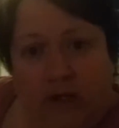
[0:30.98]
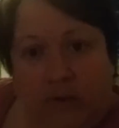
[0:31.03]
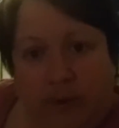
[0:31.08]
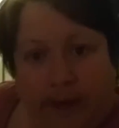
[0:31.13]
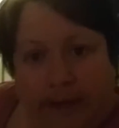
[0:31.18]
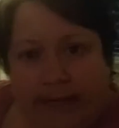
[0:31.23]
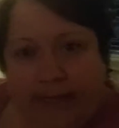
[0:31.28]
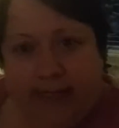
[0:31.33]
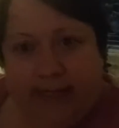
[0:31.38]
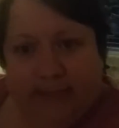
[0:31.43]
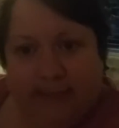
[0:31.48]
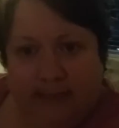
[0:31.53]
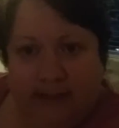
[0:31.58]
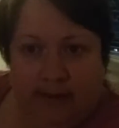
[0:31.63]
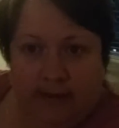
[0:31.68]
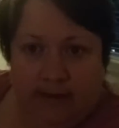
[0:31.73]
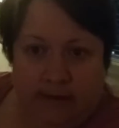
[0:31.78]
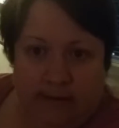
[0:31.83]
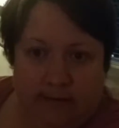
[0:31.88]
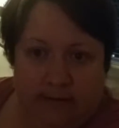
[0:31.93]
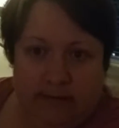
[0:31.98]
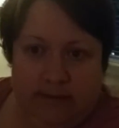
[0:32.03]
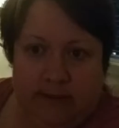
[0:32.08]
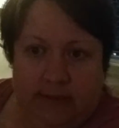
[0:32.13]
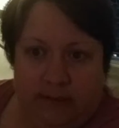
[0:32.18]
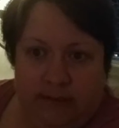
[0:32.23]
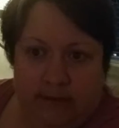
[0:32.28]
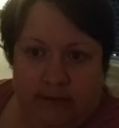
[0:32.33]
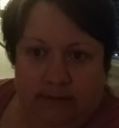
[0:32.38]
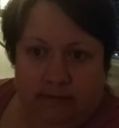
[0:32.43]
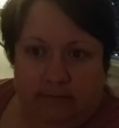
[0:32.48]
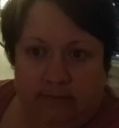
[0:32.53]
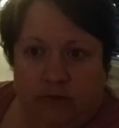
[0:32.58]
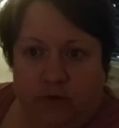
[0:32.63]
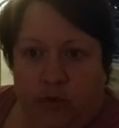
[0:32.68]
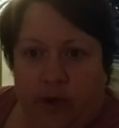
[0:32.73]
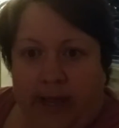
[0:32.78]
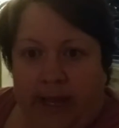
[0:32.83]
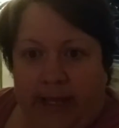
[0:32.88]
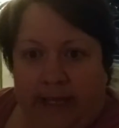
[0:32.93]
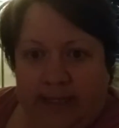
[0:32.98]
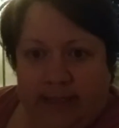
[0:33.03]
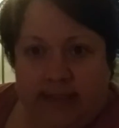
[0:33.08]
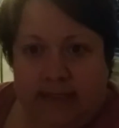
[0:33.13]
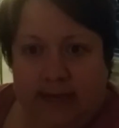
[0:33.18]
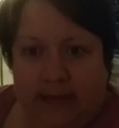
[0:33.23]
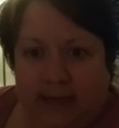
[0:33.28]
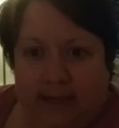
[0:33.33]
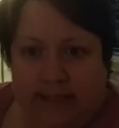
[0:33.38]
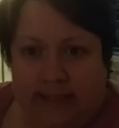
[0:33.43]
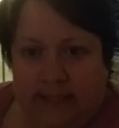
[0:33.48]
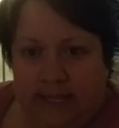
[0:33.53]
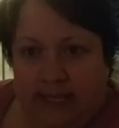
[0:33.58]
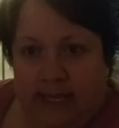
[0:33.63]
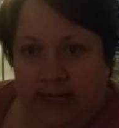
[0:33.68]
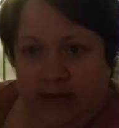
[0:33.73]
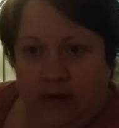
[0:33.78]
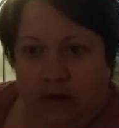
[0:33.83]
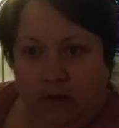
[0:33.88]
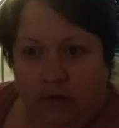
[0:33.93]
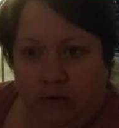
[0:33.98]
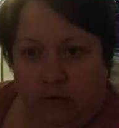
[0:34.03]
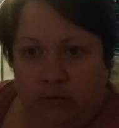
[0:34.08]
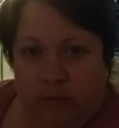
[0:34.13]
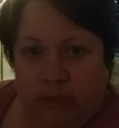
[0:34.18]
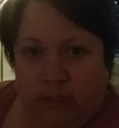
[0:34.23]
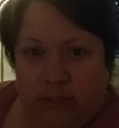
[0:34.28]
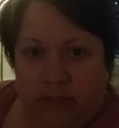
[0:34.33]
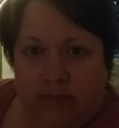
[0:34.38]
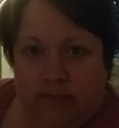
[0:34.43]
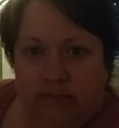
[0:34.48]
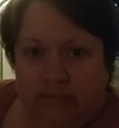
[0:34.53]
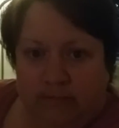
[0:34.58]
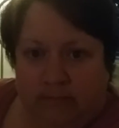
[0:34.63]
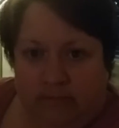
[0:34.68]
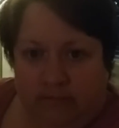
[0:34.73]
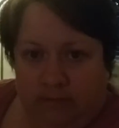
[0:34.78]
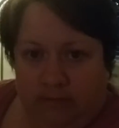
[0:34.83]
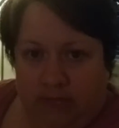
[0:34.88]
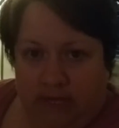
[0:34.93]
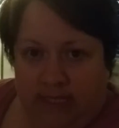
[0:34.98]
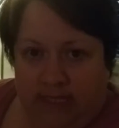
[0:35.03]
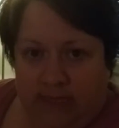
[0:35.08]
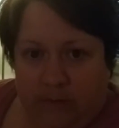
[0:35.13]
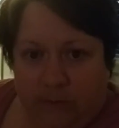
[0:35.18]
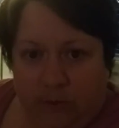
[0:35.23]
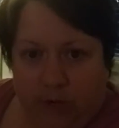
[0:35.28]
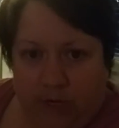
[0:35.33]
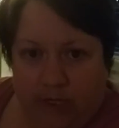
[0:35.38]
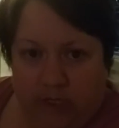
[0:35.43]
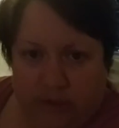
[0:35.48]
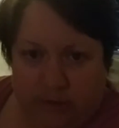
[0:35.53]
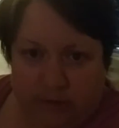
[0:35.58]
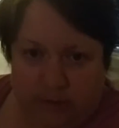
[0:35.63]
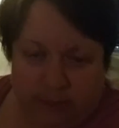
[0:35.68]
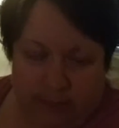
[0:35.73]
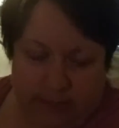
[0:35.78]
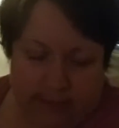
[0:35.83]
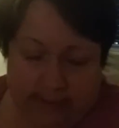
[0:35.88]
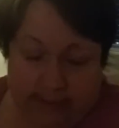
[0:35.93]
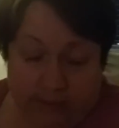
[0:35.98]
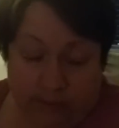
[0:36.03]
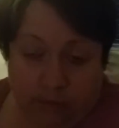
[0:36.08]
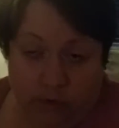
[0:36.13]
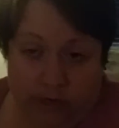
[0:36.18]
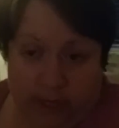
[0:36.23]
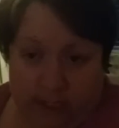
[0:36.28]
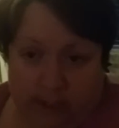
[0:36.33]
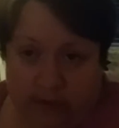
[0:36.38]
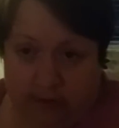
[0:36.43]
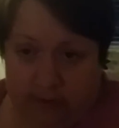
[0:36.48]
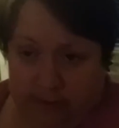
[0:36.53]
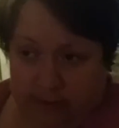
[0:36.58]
quiet day at home. I did want to do